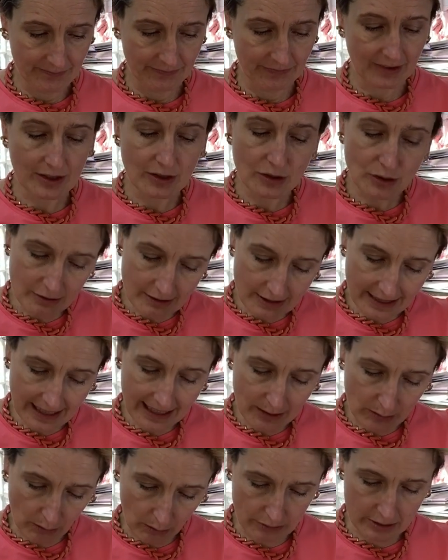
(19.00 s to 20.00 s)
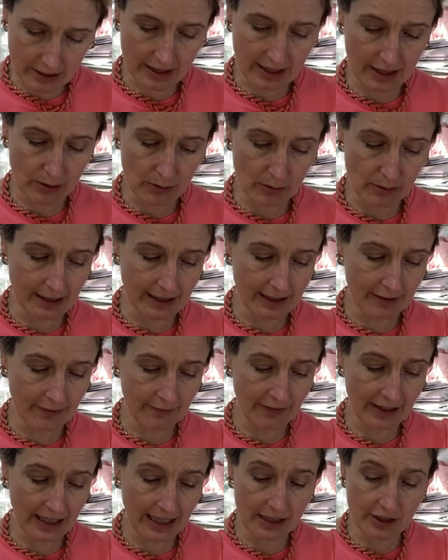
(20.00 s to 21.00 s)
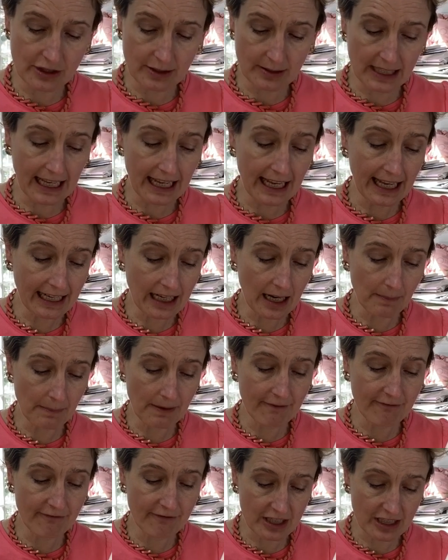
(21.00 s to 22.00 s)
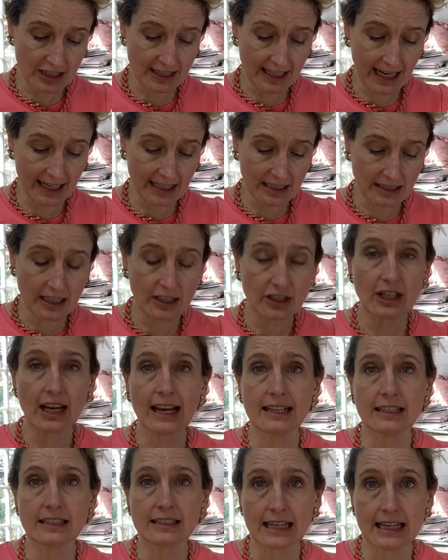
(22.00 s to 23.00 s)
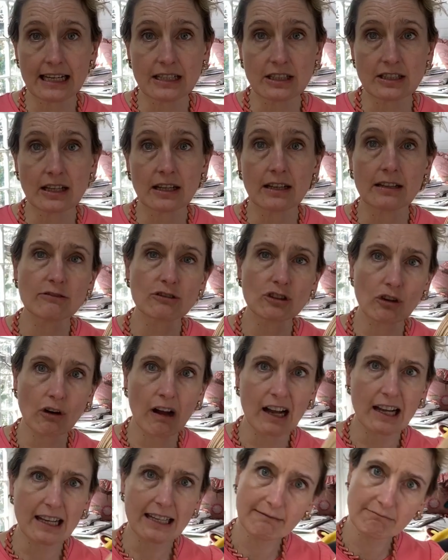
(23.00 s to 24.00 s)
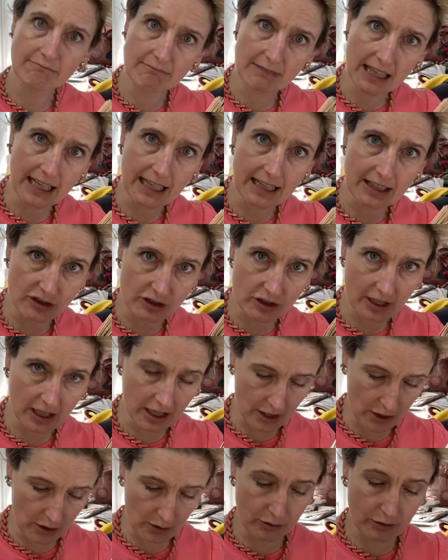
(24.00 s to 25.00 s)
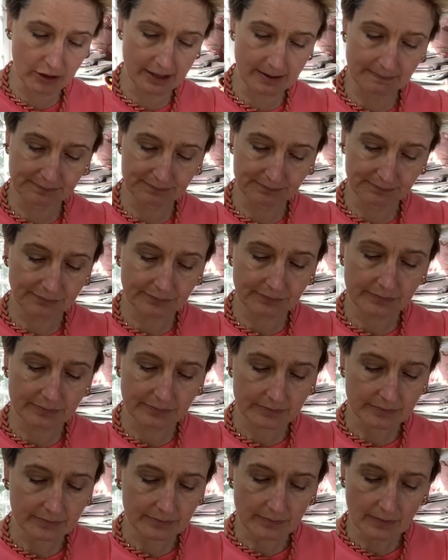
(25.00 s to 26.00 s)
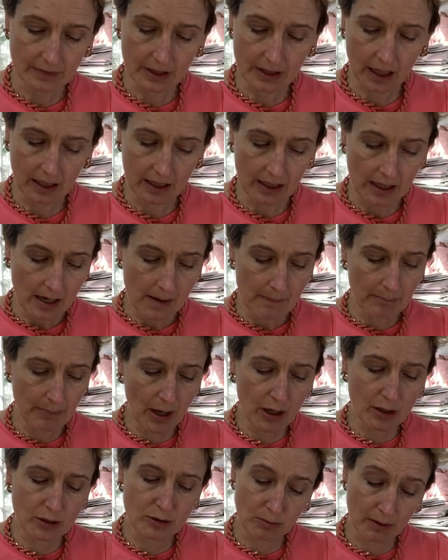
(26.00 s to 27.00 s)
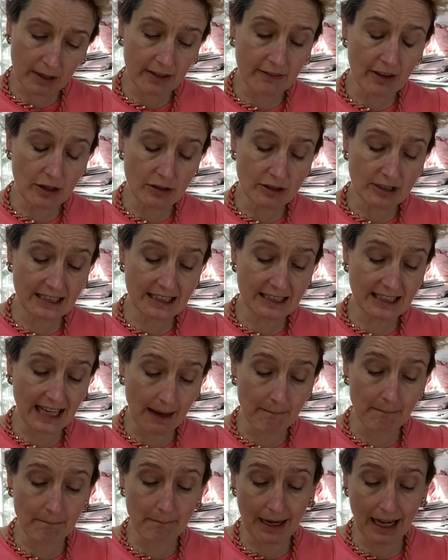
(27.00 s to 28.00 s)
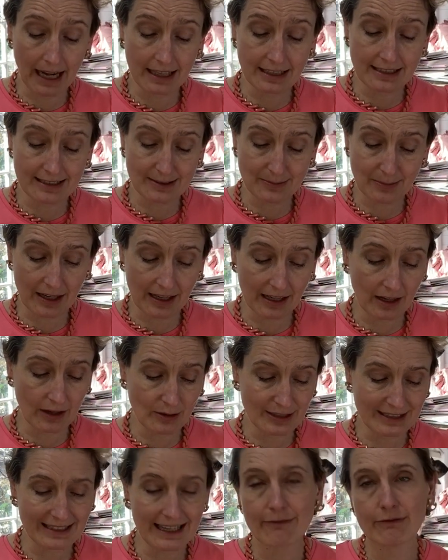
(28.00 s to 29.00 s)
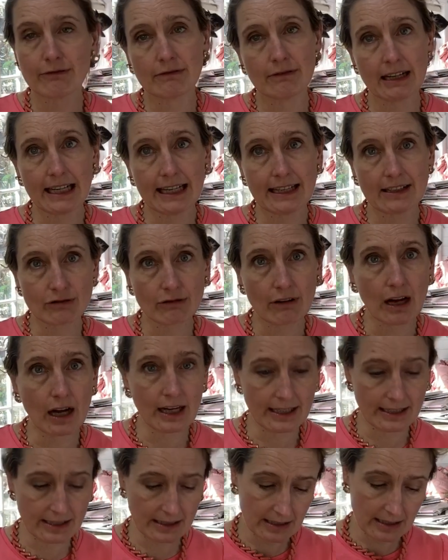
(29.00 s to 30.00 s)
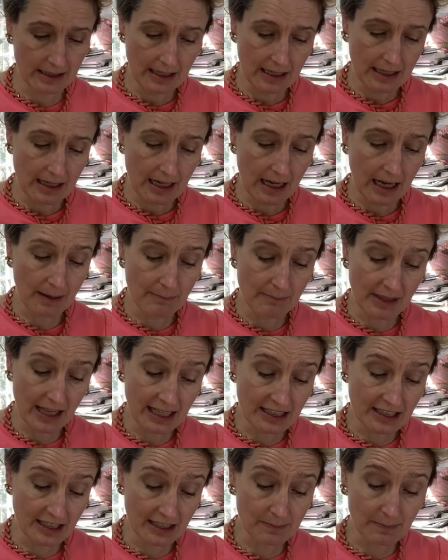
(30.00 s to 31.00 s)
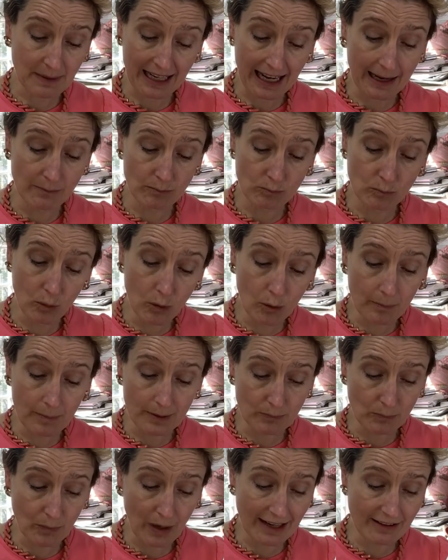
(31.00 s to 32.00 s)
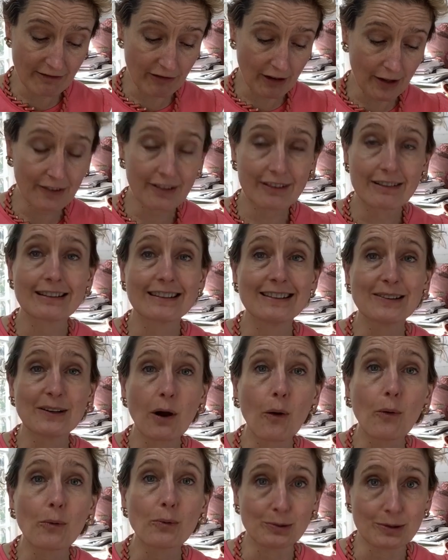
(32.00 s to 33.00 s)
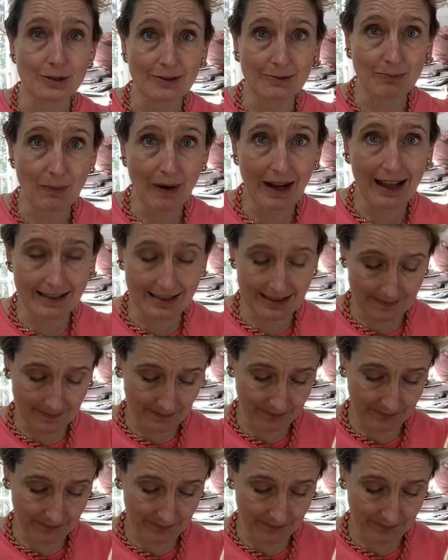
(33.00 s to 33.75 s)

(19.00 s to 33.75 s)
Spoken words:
As soon as they got to the hooligan village, Hiccup and Fishlegs changed into dry-ish clothes. Burke was one of those damp places where clothes never really dried. They just became warm and wet rather than cold and wet.